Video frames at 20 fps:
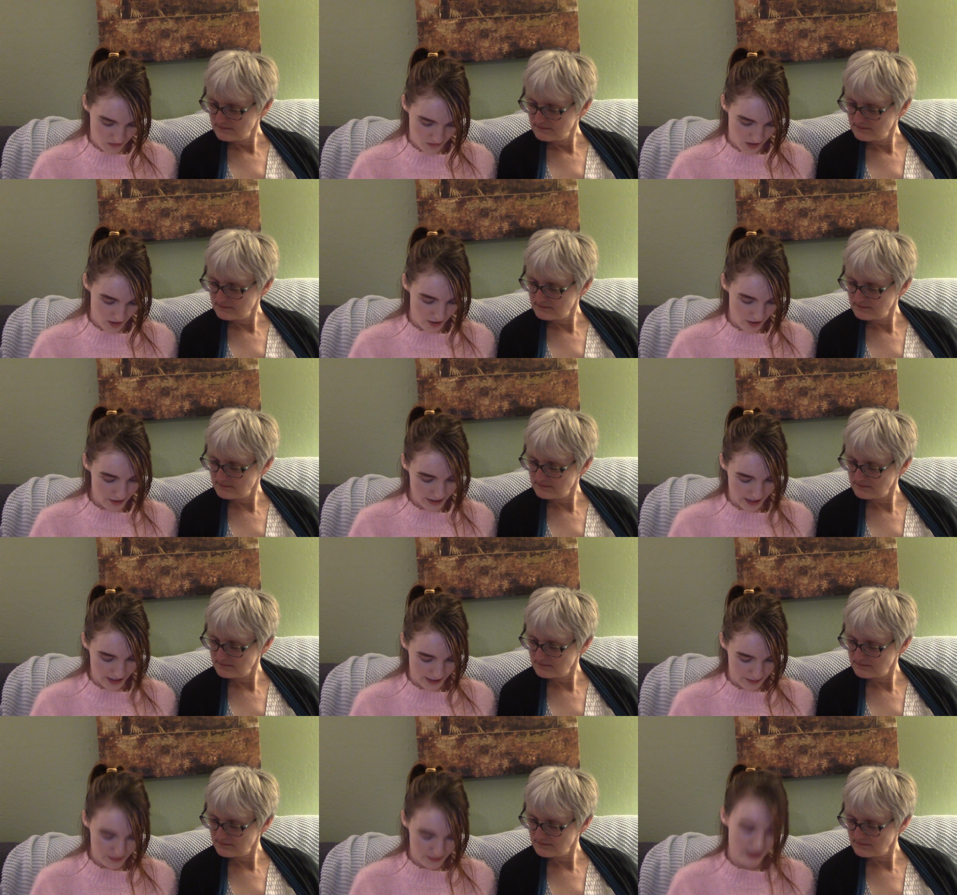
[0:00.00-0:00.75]

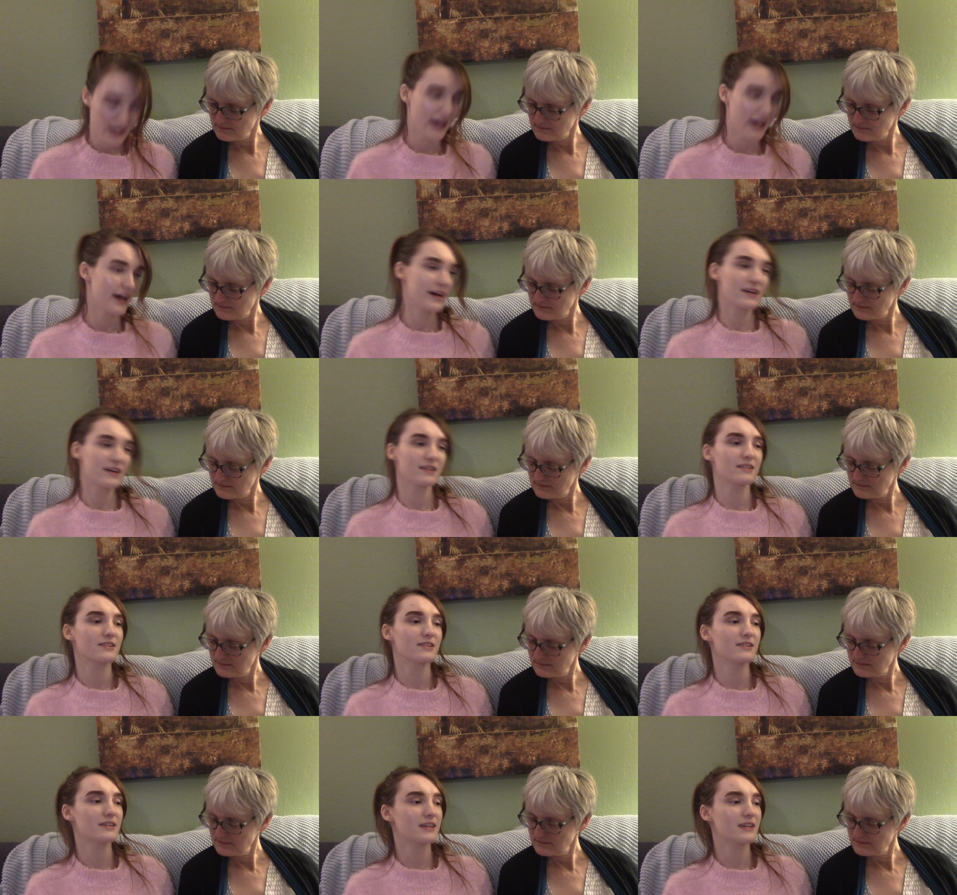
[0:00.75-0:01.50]
Speaker 1: Okay, well Kat,
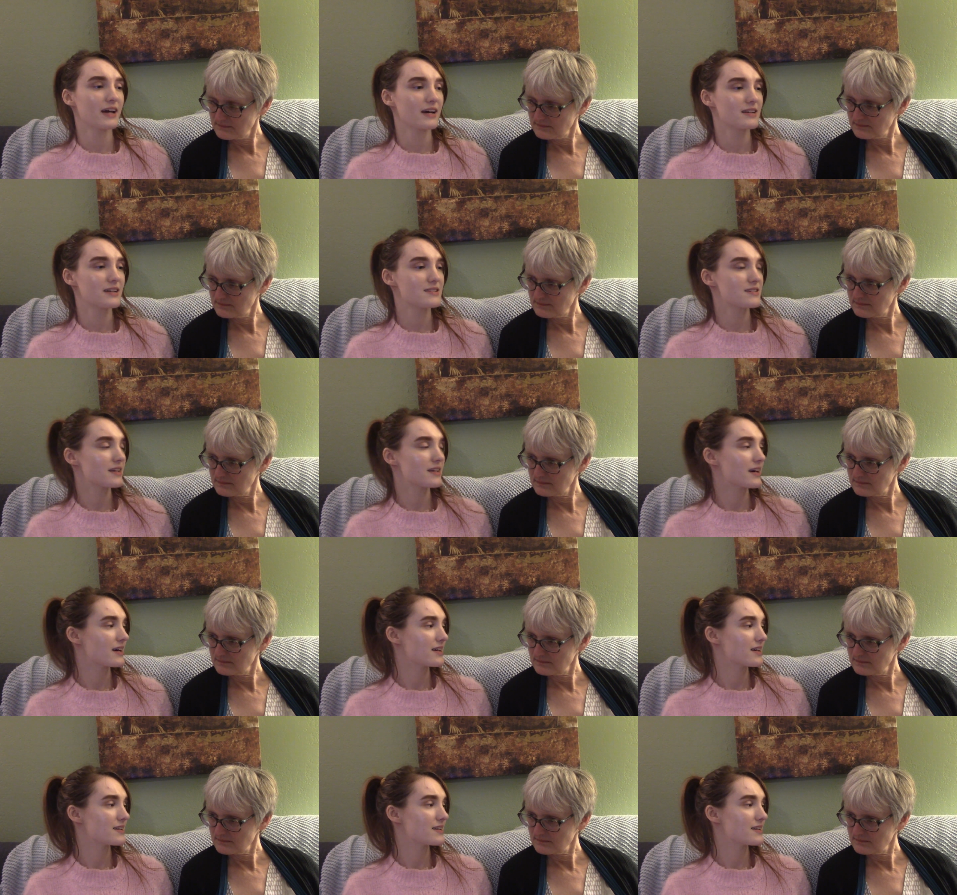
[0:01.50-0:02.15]
her dad is dead,